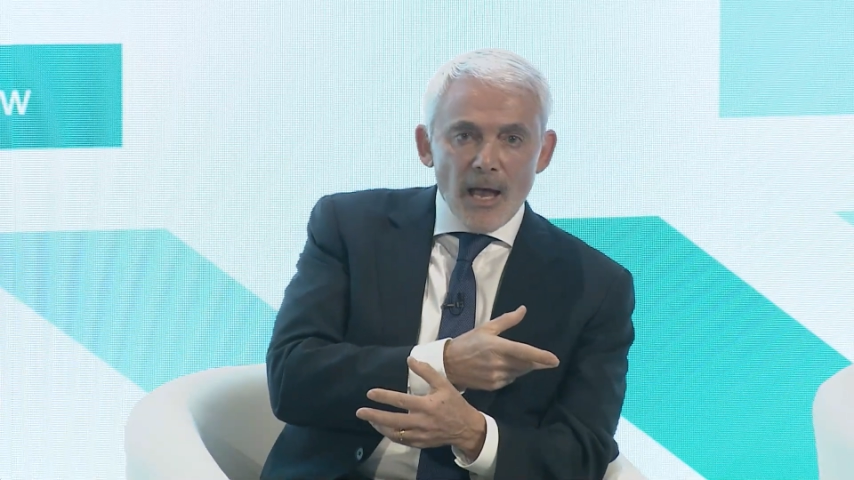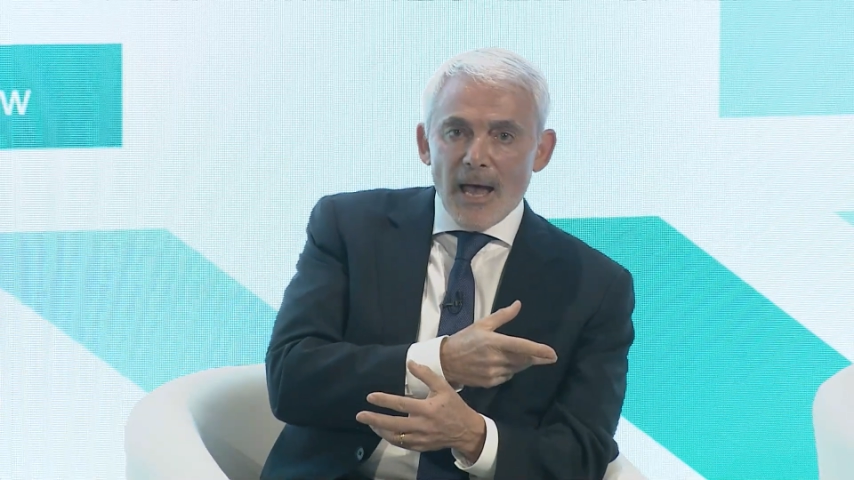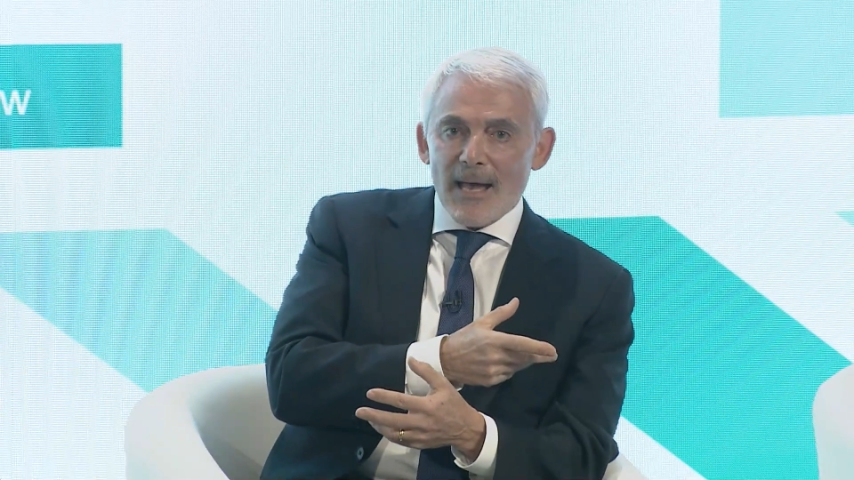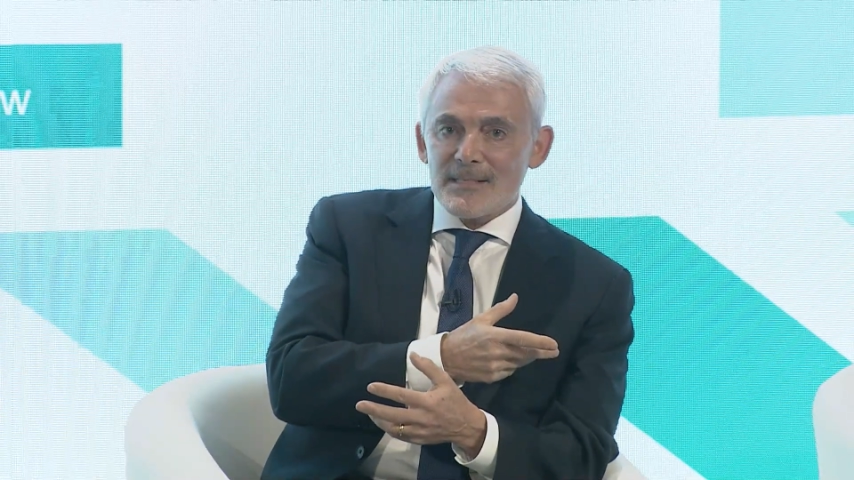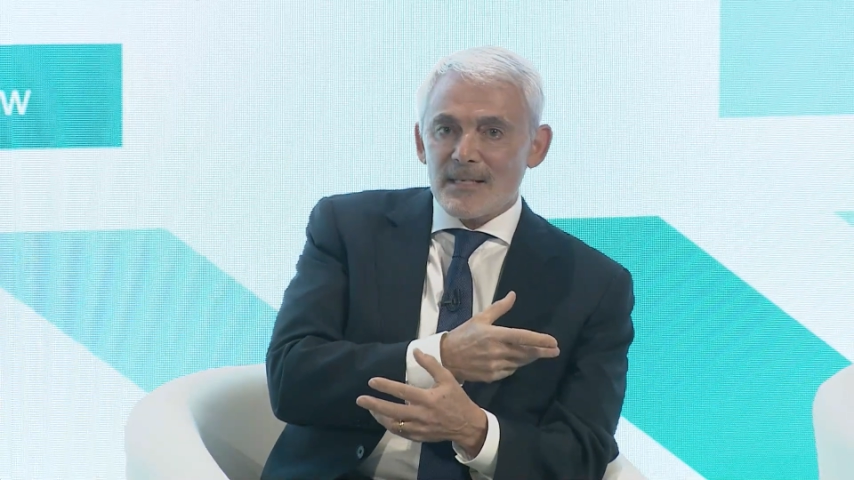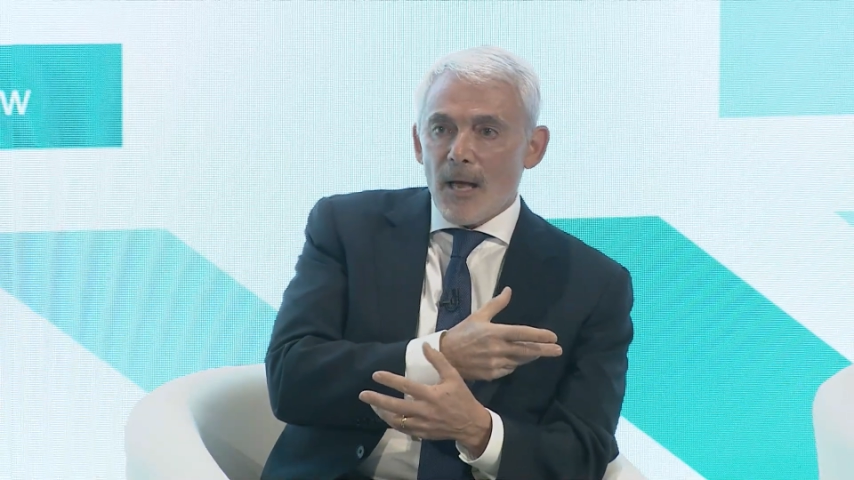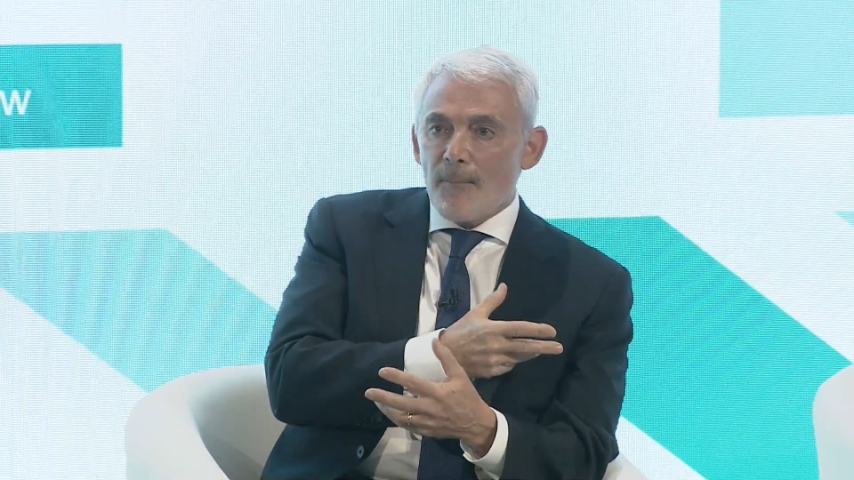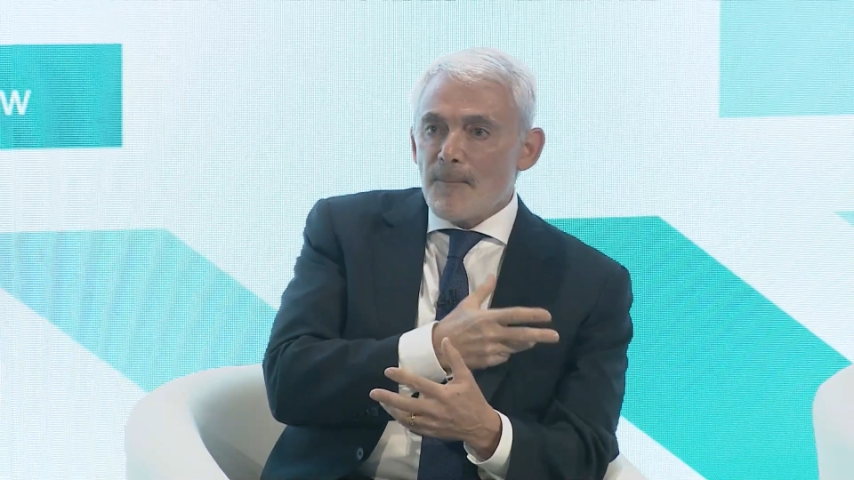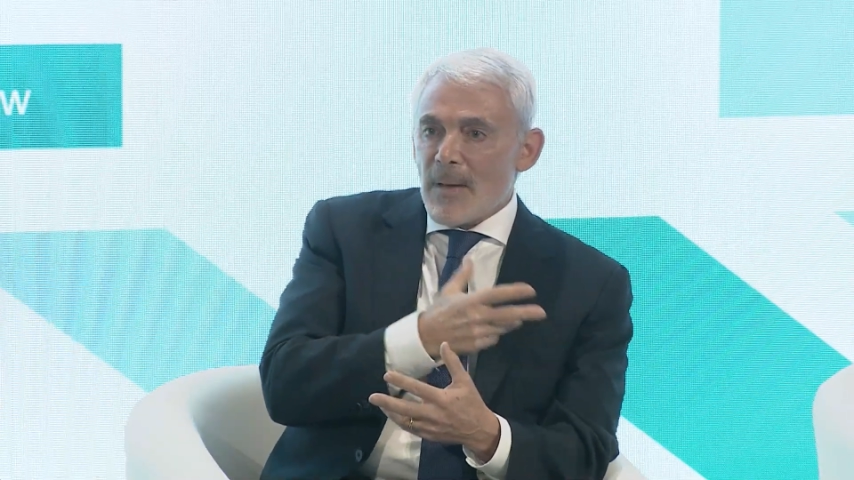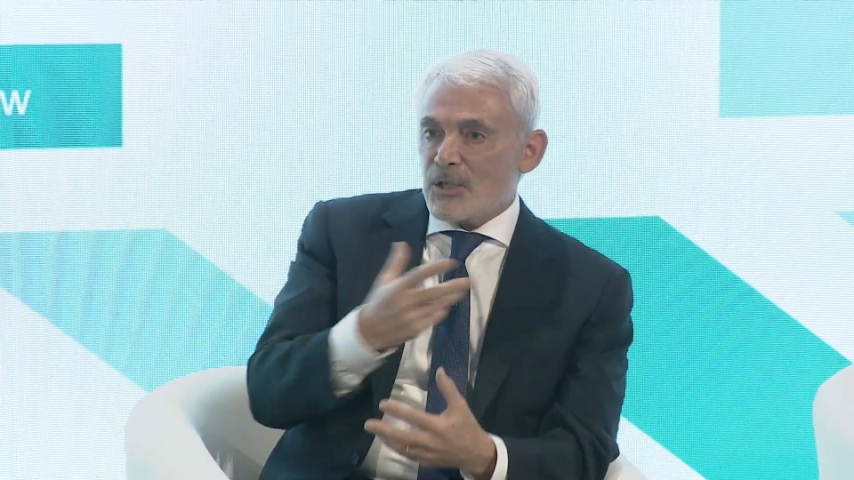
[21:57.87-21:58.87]
as a
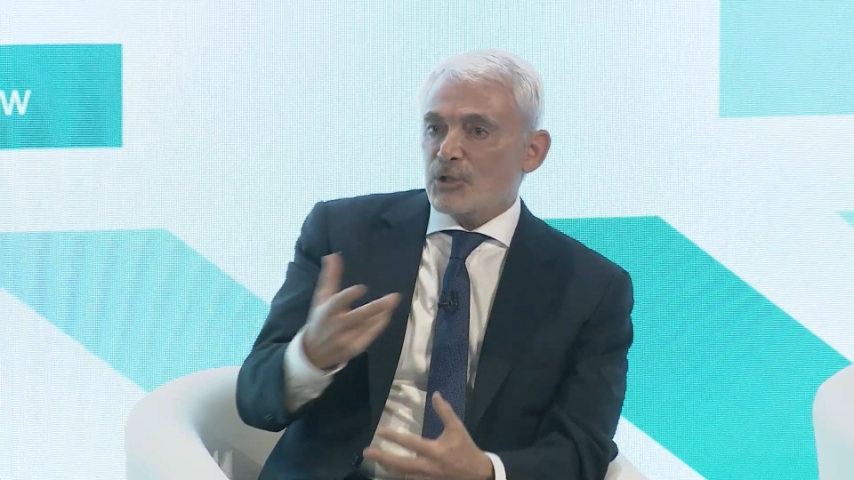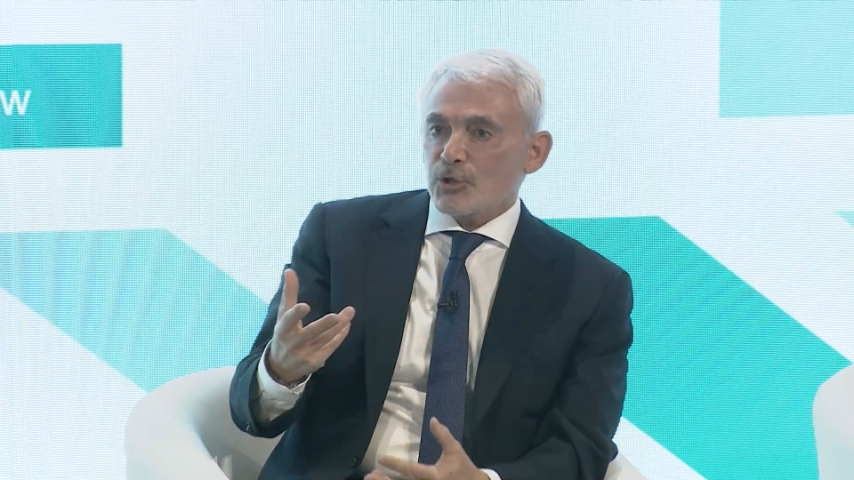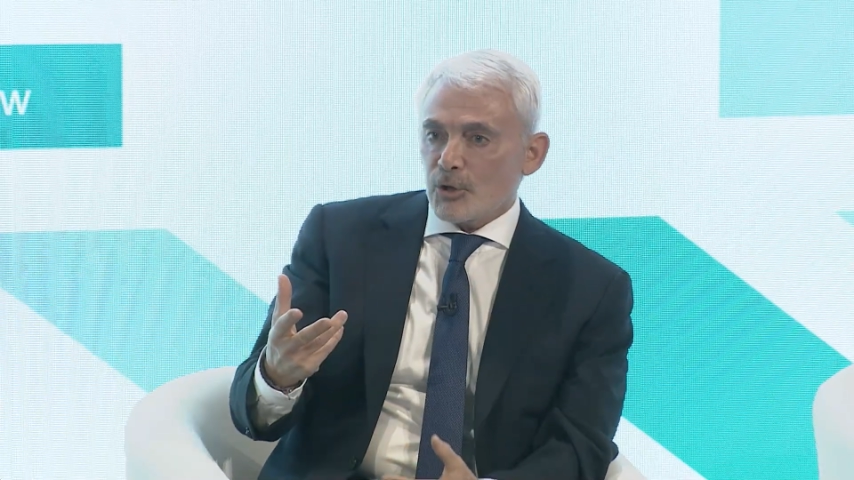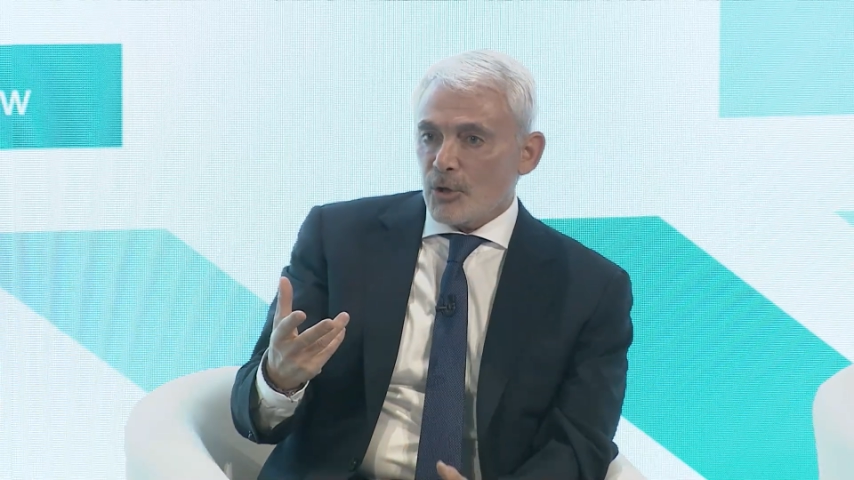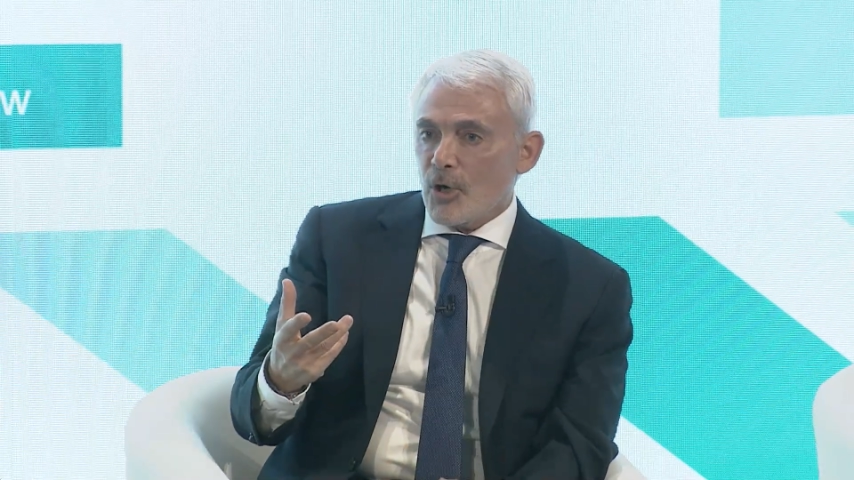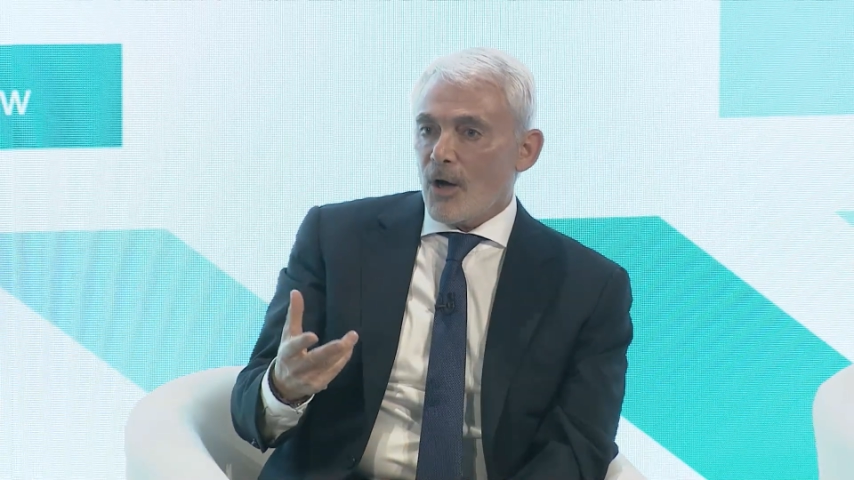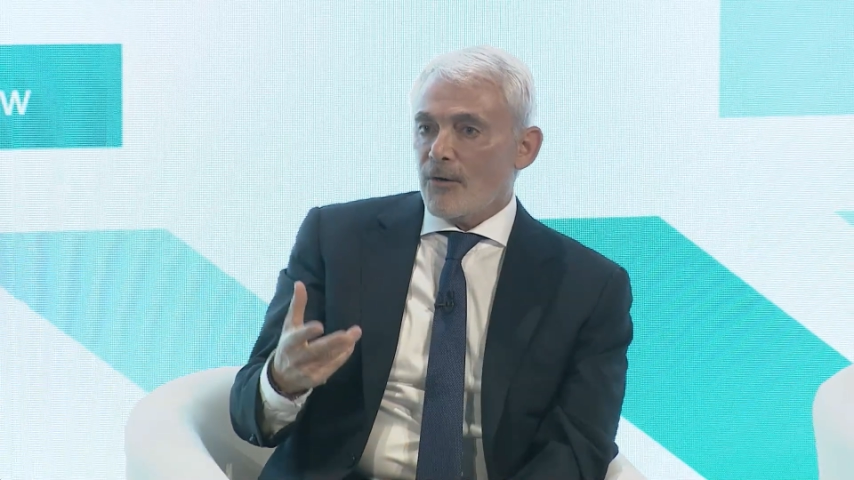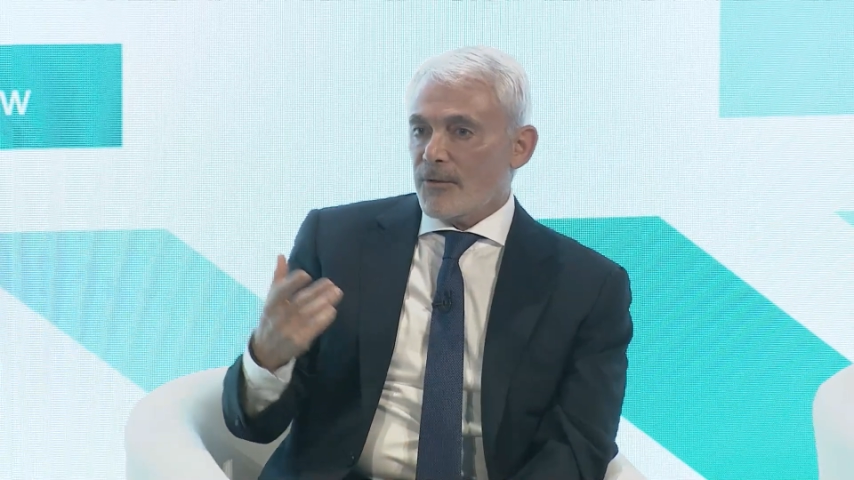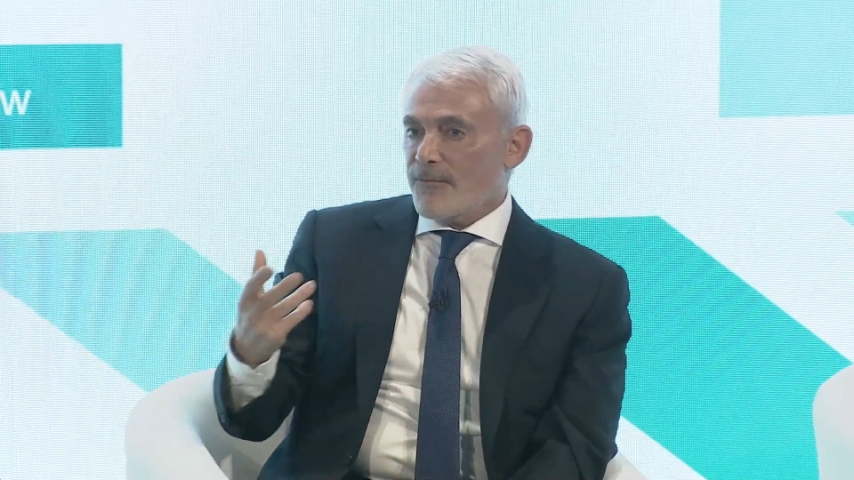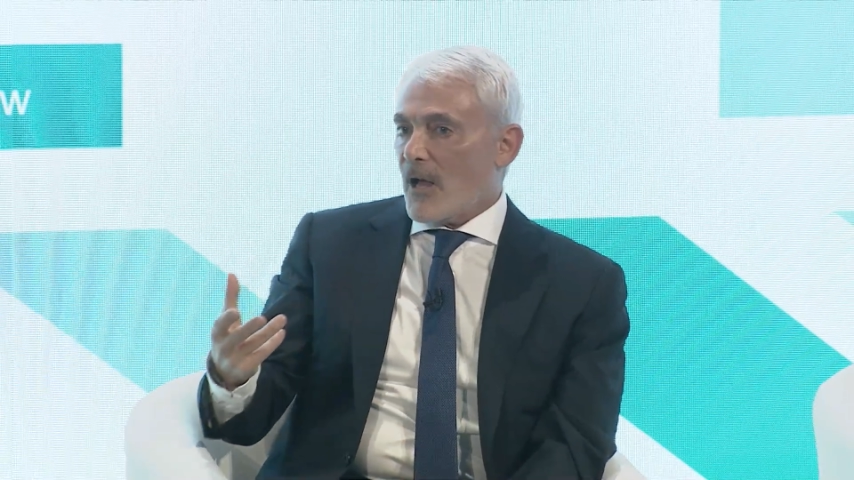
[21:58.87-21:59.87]
measure
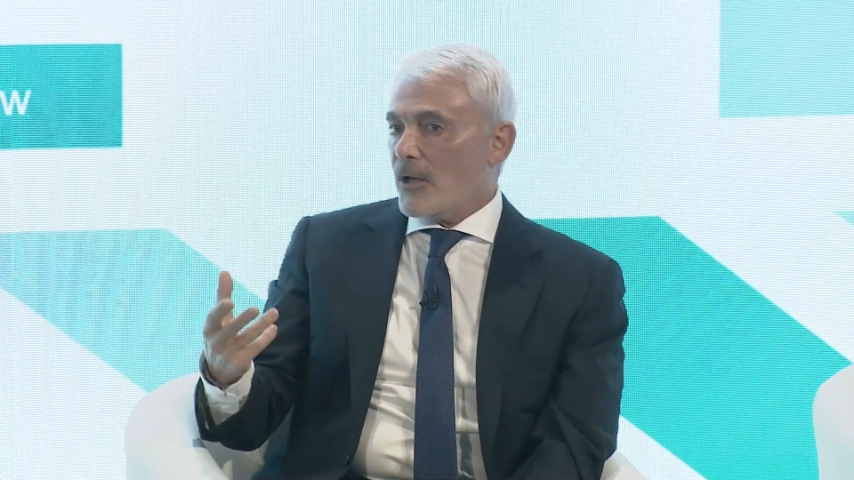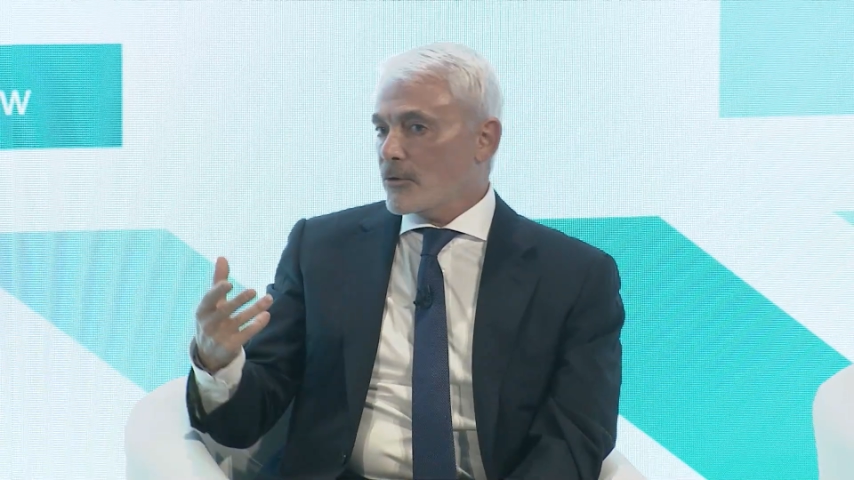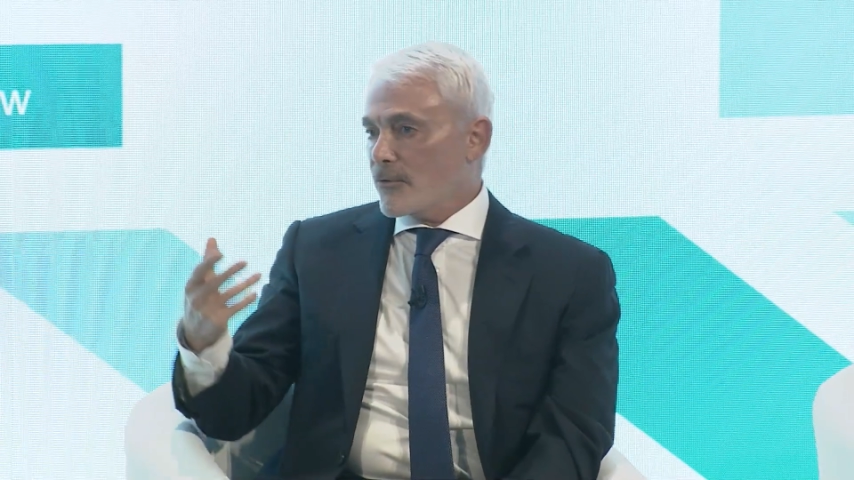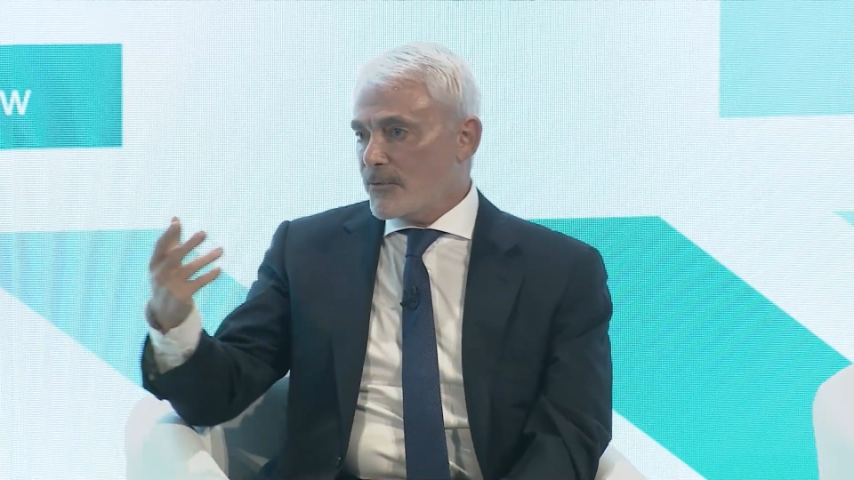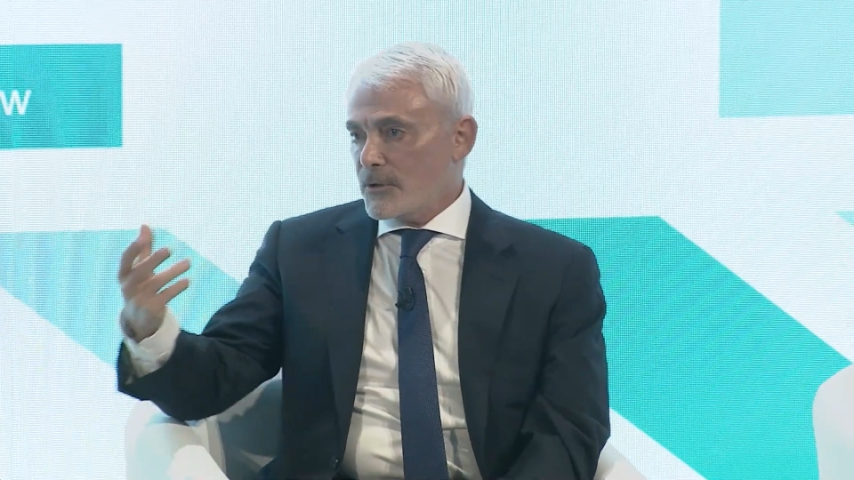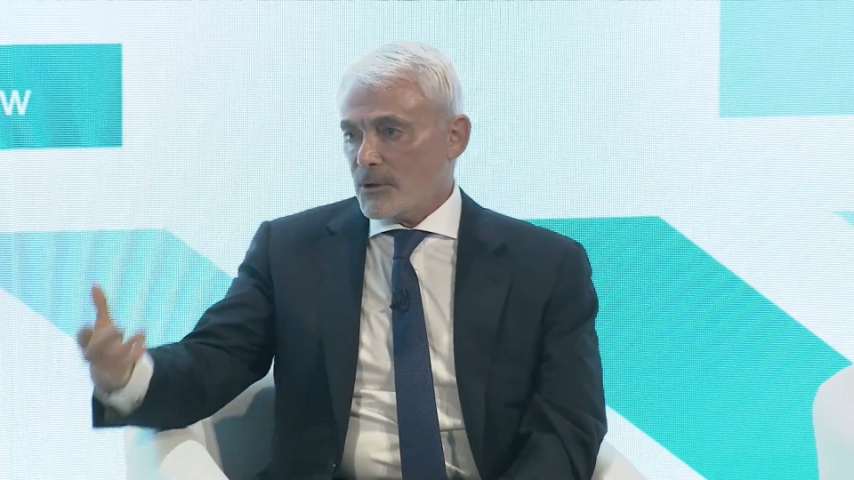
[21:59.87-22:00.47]
of the value of fiat